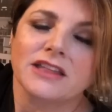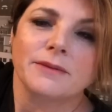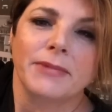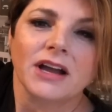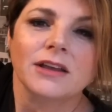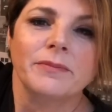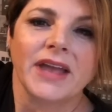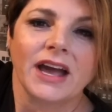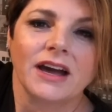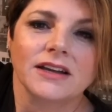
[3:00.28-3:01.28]
The bucket
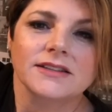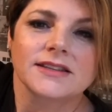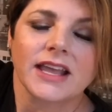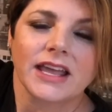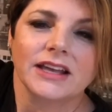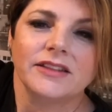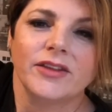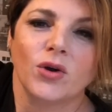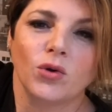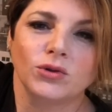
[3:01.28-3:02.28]
bags and
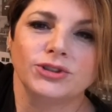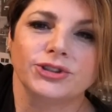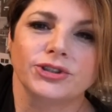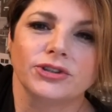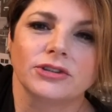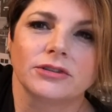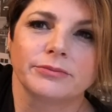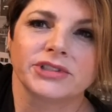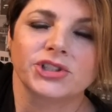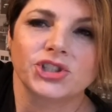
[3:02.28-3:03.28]
the older
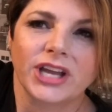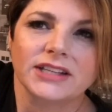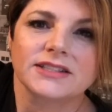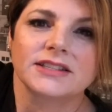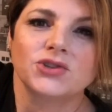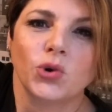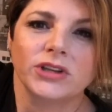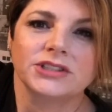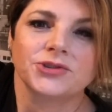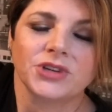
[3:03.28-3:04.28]
pochettes and
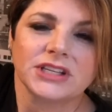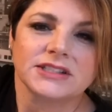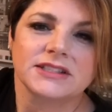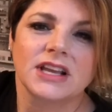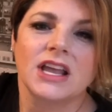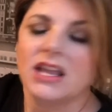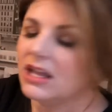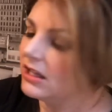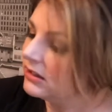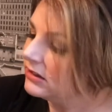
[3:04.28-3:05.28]
toiletries
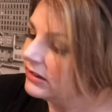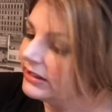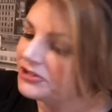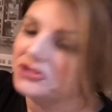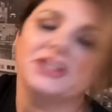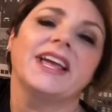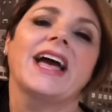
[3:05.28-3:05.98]
literally